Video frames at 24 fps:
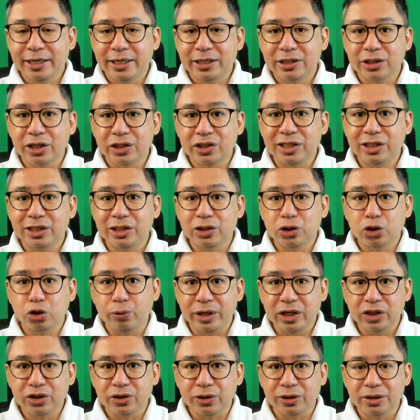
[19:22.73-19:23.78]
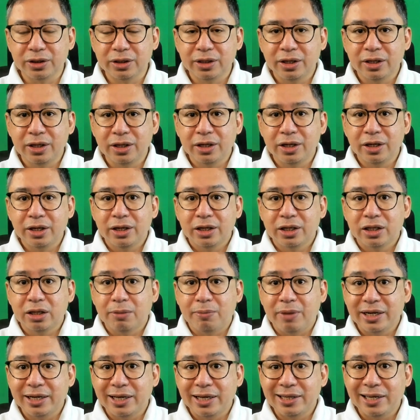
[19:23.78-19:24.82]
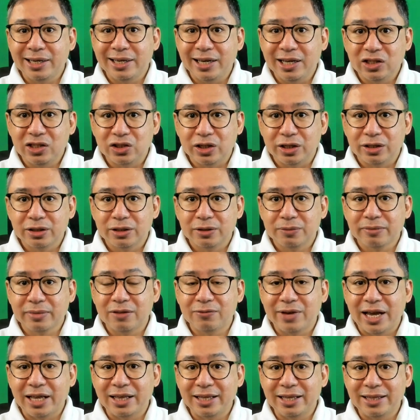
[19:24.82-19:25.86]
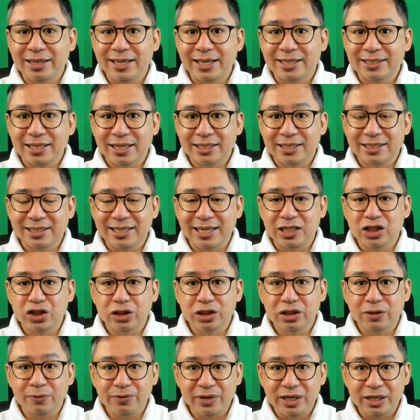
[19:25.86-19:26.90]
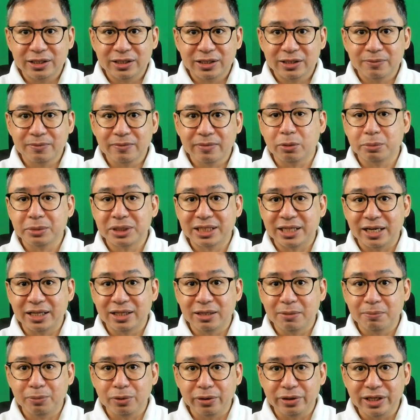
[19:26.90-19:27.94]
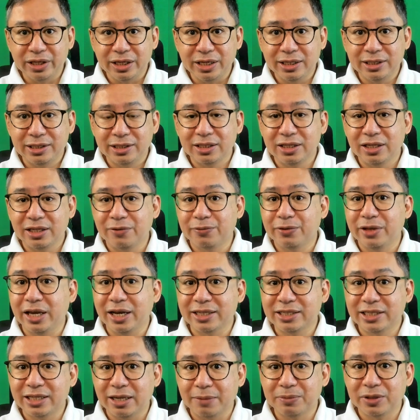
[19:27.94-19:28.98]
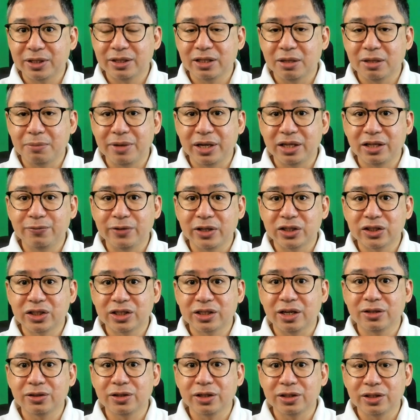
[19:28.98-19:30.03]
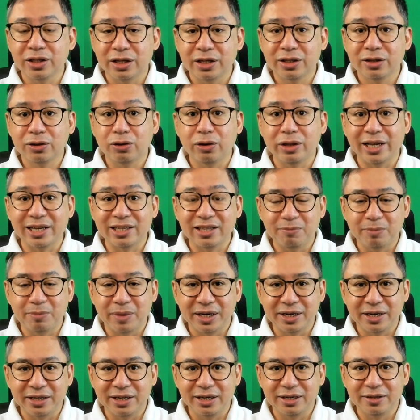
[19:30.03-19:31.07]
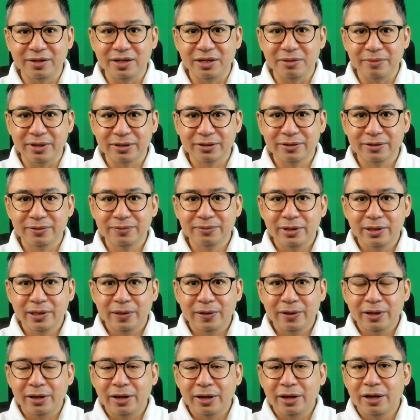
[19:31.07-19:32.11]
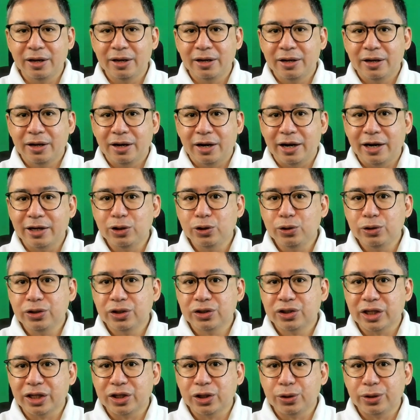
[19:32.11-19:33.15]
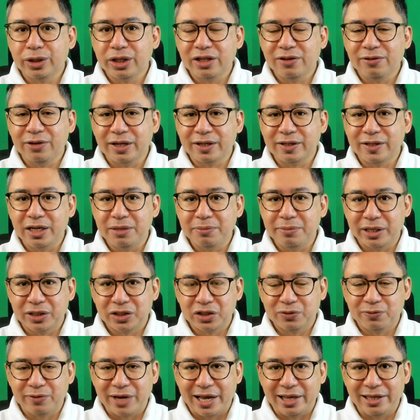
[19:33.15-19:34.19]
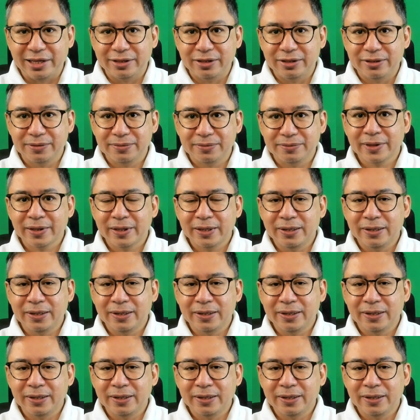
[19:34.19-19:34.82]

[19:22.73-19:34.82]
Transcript: In such a situation, the bargaining agent can validly assess agency fees from said employees if they accept the benefits under the collective bargaining agreement. Are union security agreements valid?